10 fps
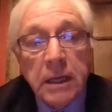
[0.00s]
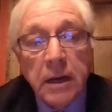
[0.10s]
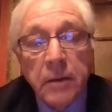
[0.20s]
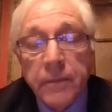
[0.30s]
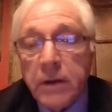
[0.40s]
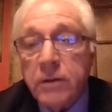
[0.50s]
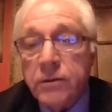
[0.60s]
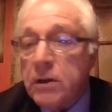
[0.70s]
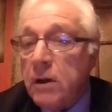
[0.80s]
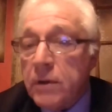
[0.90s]
that
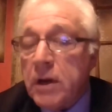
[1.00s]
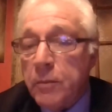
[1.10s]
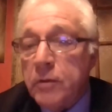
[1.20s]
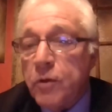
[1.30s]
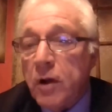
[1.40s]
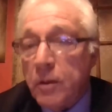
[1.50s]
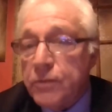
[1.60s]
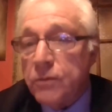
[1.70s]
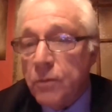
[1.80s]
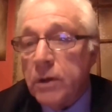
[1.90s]
could solve a couple of
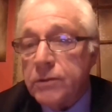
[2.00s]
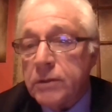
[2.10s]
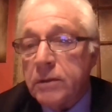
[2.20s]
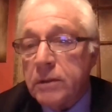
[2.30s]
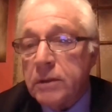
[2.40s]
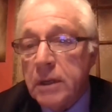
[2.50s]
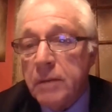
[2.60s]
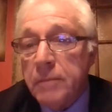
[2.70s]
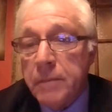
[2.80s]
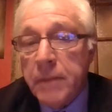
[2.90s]
problems at once. It could
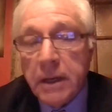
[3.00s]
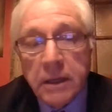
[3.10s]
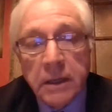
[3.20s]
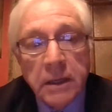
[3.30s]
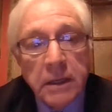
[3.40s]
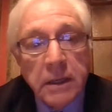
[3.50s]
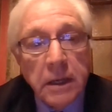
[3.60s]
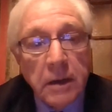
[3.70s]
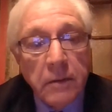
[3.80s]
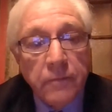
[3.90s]
make
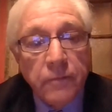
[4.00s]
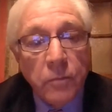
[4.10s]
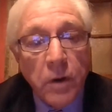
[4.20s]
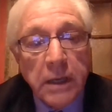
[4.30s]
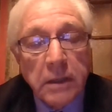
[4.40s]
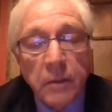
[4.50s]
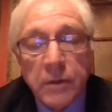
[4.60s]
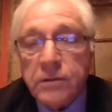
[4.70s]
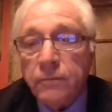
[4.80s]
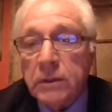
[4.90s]
for more
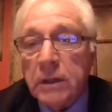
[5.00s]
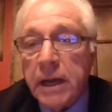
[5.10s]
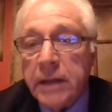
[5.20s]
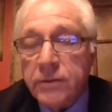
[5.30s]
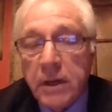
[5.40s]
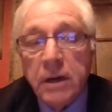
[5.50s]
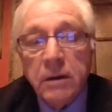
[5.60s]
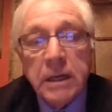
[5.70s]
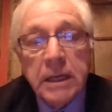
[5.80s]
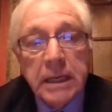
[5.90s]
economic self-reliance
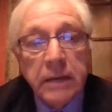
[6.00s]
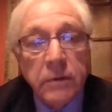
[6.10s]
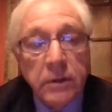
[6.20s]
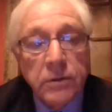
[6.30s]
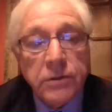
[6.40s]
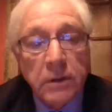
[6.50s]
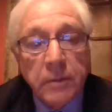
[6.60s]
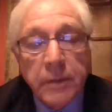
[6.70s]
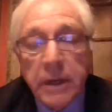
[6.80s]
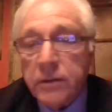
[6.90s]
there and reduce our
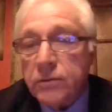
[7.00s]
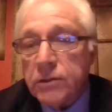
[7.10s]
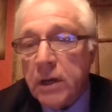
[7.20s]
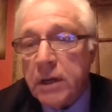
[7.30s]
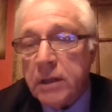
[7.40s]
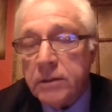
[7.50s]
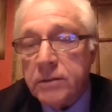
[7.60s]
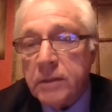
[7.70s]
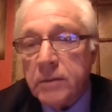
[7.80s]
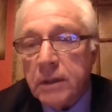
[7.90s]
dependence on China at the
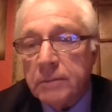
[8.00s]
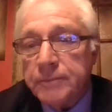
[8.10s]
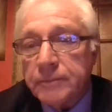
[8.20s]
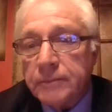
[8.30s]
same time.